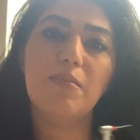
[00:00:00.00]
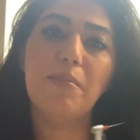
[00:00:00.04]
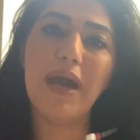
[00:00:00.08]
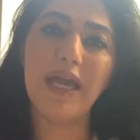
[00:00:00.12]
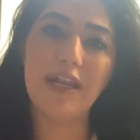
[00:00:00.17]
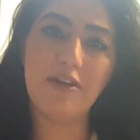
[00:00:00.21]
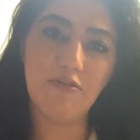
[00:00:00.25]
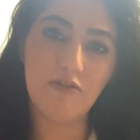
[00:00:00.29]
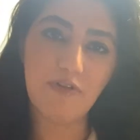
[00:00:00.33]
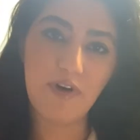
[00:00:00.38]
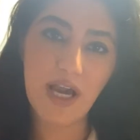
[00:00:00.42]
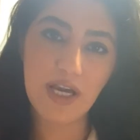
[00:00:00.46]

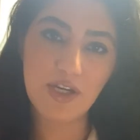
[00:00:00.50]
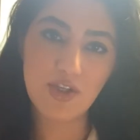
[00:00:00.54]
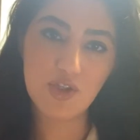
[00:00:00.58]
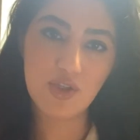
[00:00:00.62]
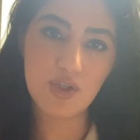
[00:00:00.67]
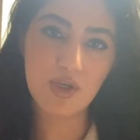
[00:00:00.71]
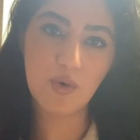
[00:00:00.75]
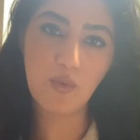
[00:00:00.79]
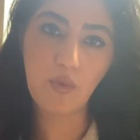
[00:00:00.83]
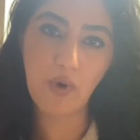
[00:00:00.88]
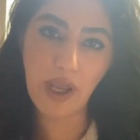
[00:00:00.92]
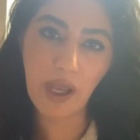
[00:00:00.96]

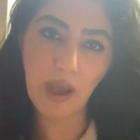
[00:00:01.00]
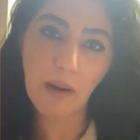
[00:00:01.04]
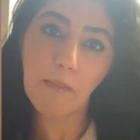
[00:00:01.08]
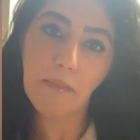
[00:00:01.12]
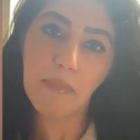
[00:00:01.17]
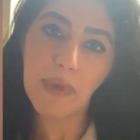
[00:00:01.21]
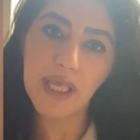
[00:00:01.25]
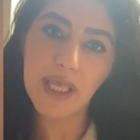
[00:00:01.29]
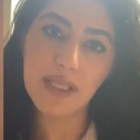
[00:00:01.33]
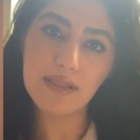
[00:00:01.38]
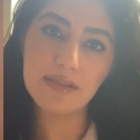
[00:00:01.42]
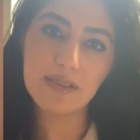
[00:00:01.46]
manufacturer
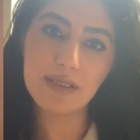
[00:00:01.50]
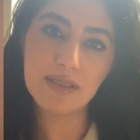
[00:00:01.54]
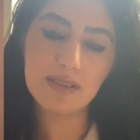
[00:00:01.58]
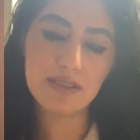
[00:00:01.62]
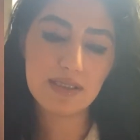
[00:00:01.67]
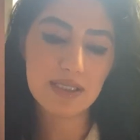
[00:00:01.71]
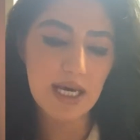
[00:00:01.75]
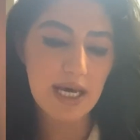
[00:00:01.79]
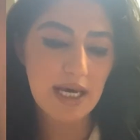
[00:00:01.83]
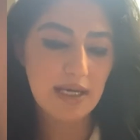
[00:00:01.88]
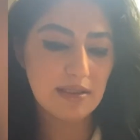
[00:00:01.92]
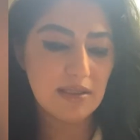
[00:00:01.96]
recommended
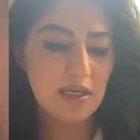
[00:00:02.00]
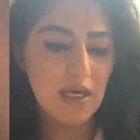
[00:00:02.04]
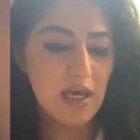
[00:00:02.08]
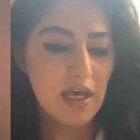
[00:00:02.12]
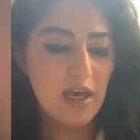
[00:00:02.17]
that